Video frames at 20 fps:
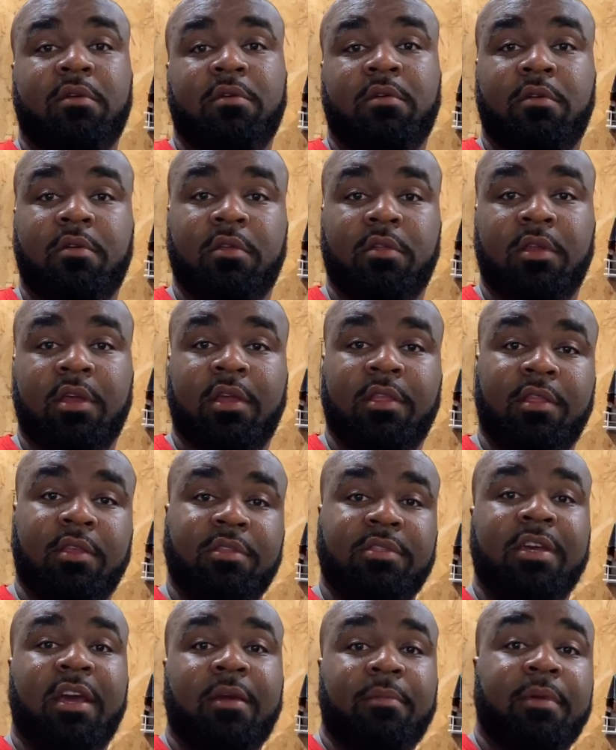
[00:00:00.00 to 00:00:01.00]
on, got the
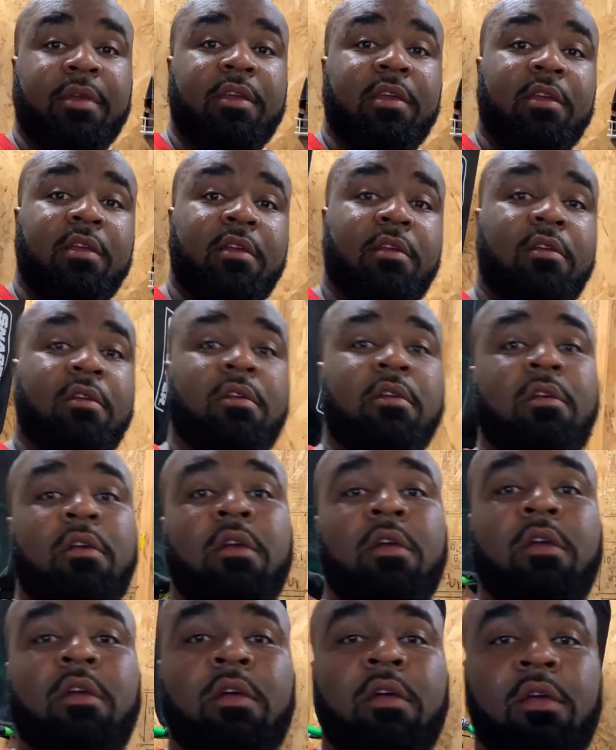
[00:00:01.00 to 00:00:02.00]
timing gear
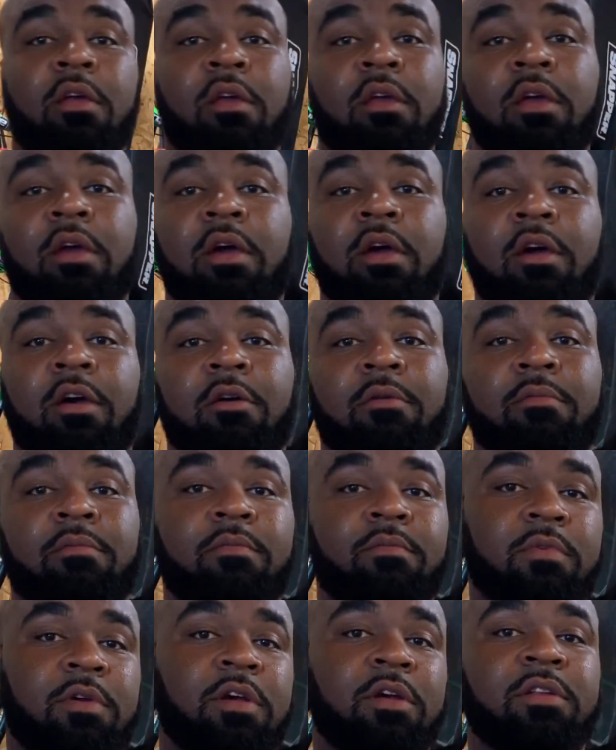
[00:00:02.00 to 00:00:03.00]

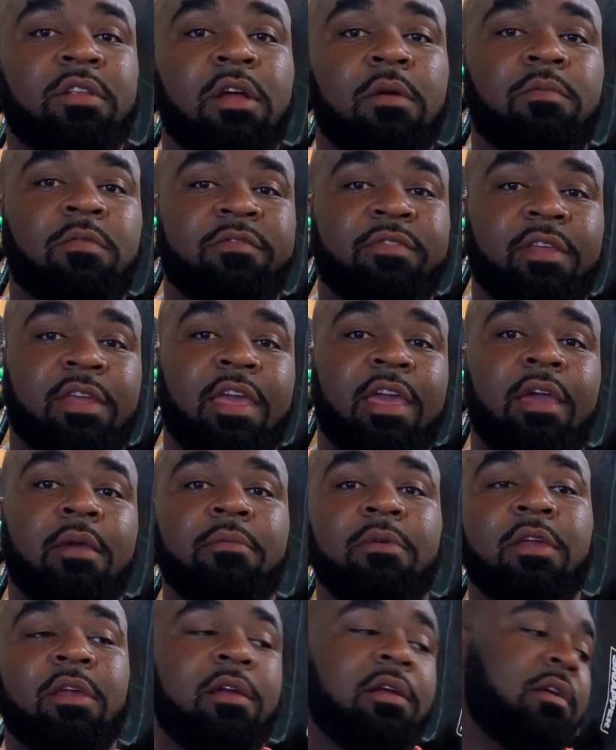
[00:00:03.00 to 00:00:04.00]
hooked up with the
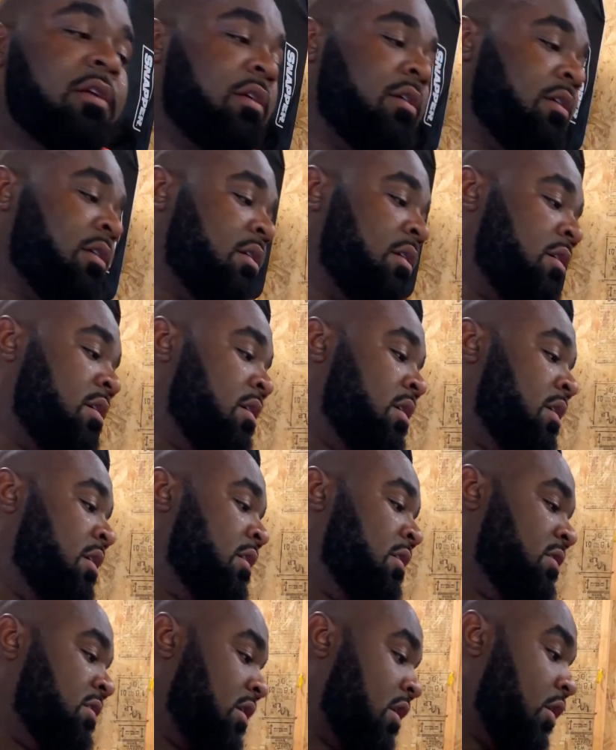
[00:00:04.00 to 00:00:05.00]
cam gear.
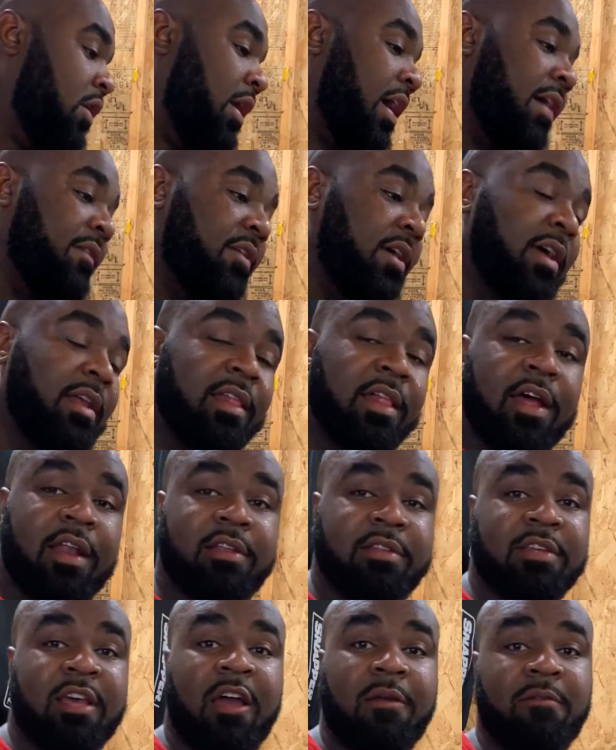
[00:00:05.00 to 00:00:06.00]
So I haven't had a lot
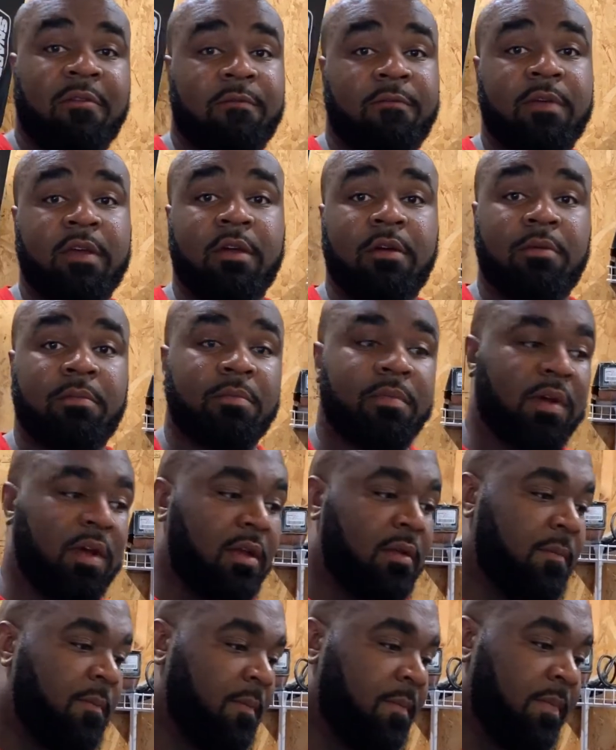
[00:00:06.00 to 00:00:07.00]
of time to film, but
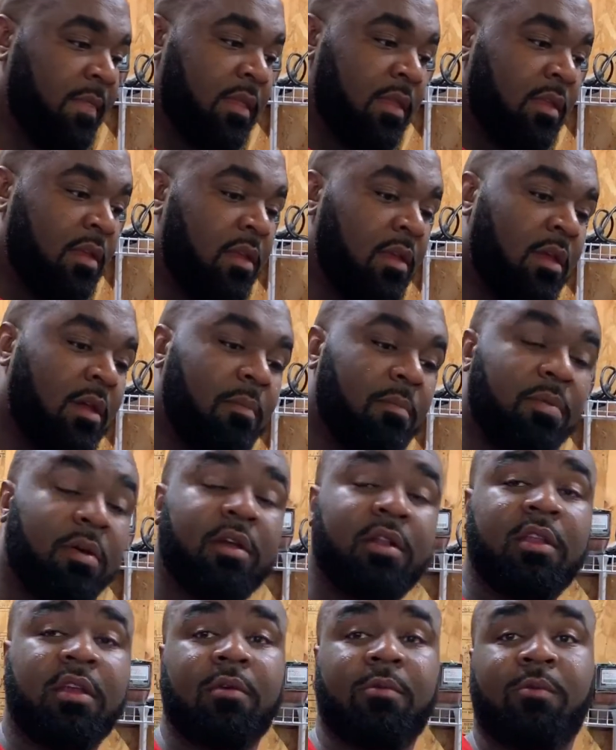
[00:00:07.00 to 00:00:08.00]
I'm
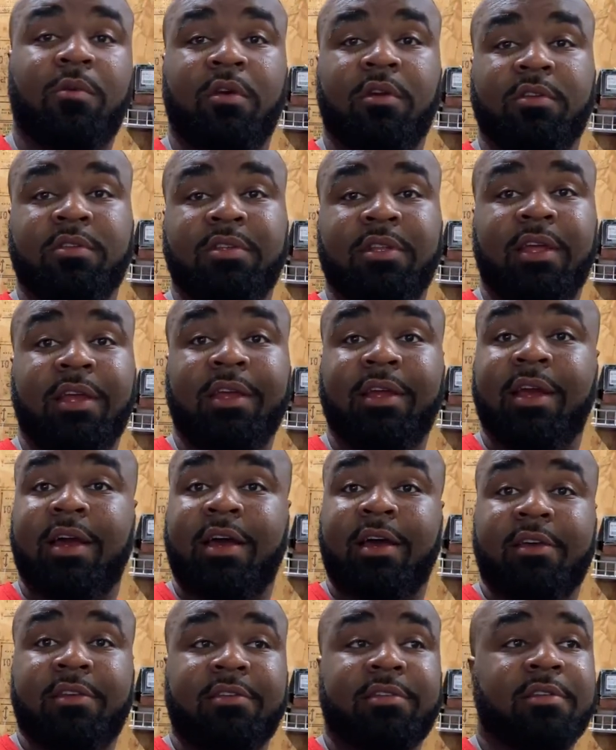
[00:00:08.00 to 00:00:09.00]
putting in work today,
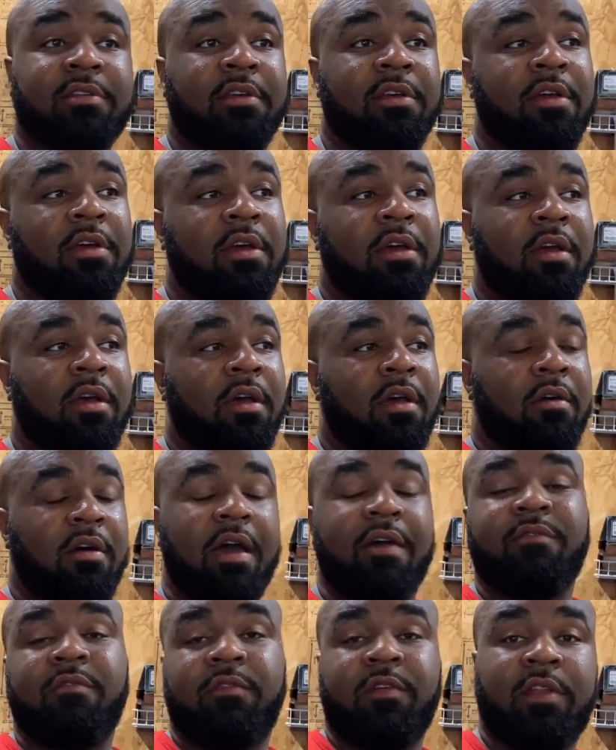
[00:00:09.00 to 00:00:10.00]
guys. I'll
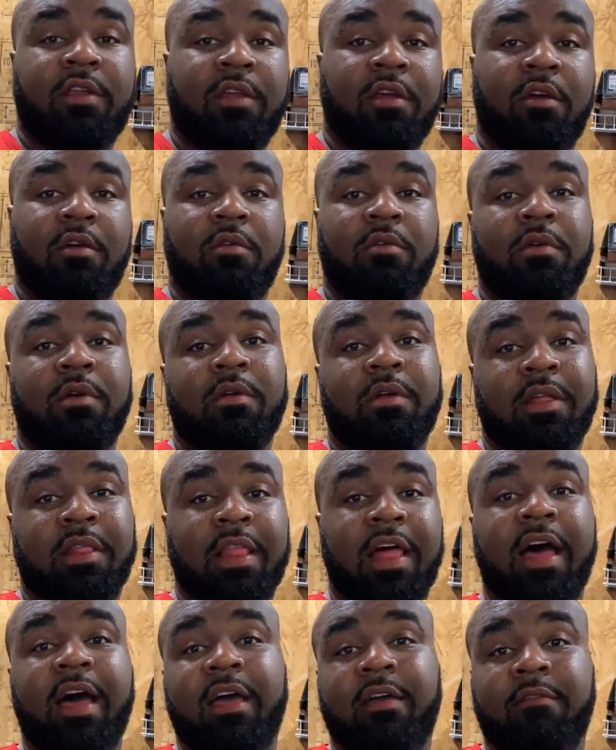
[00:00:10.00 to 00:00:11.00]
have a video
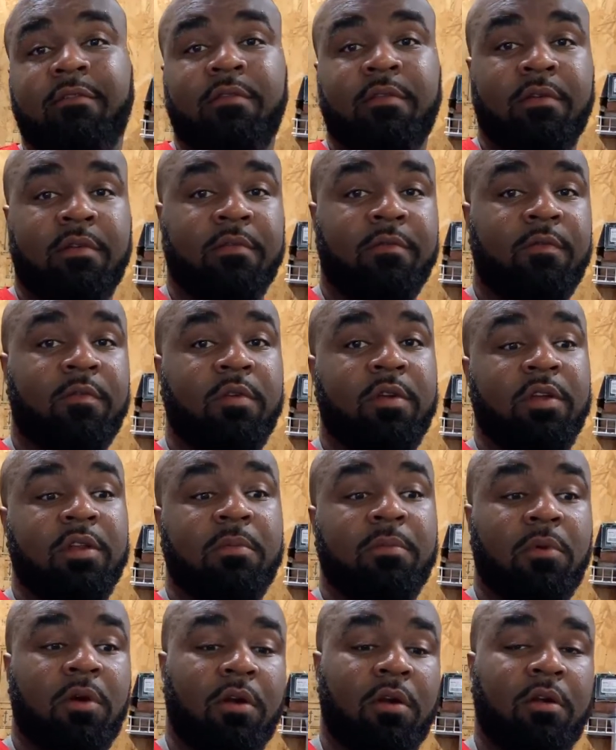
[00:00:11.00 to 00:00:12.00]
live for you
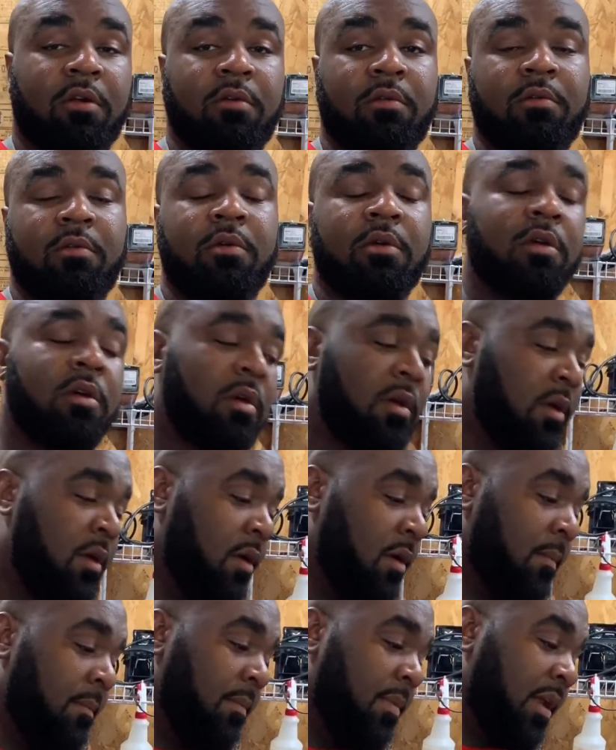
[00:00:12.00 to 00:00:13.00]
tomorrow.
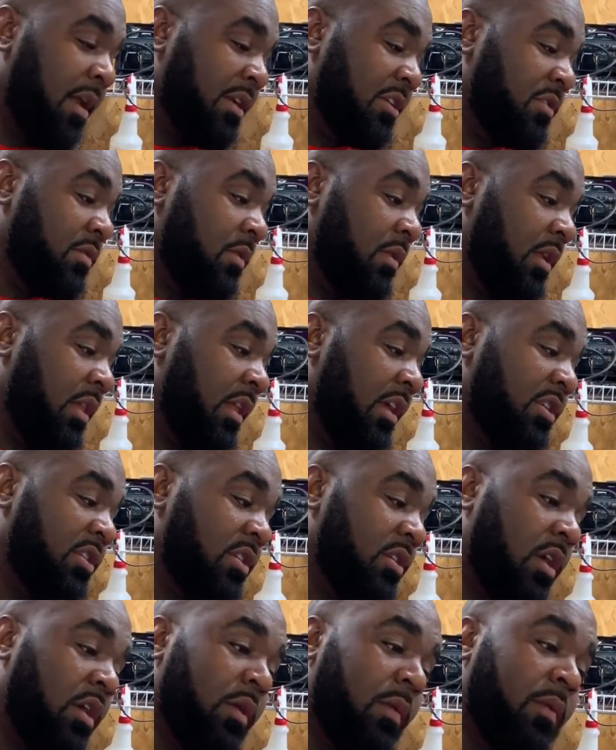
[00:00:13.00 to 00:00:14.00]
But I just wanted to let
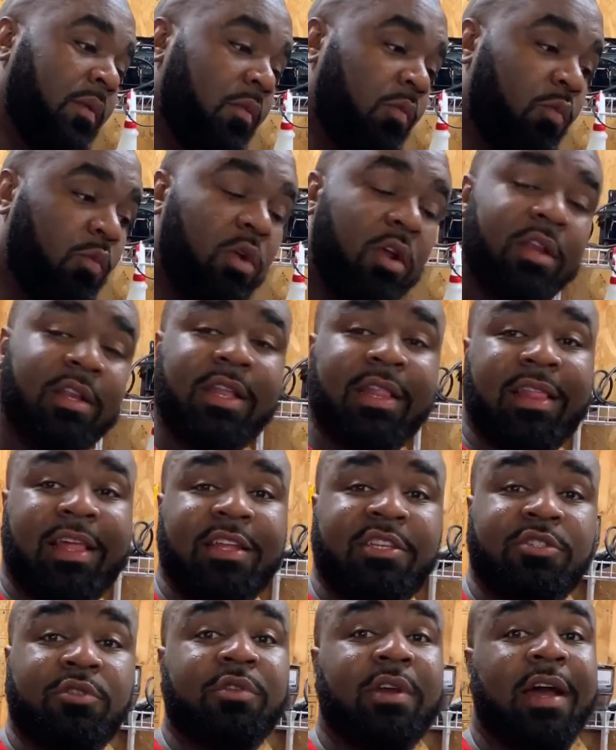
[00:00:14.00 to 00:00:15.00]

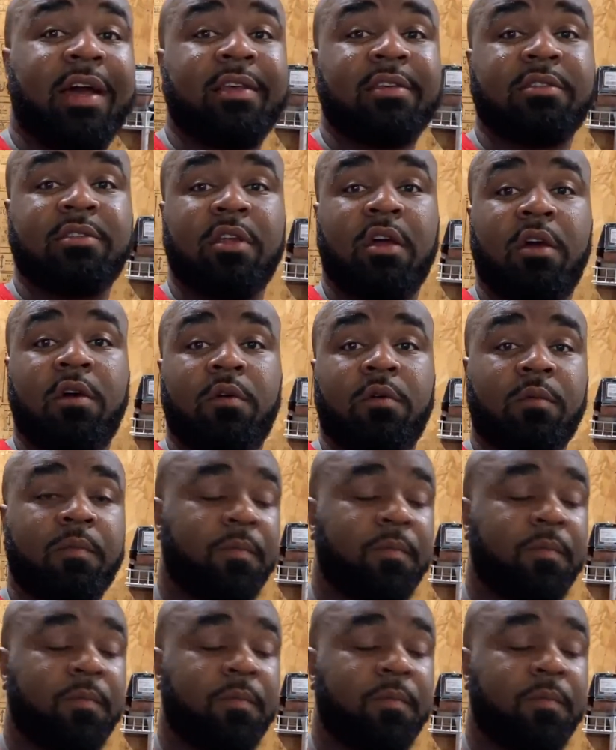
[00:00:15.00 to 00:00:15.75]
you guys know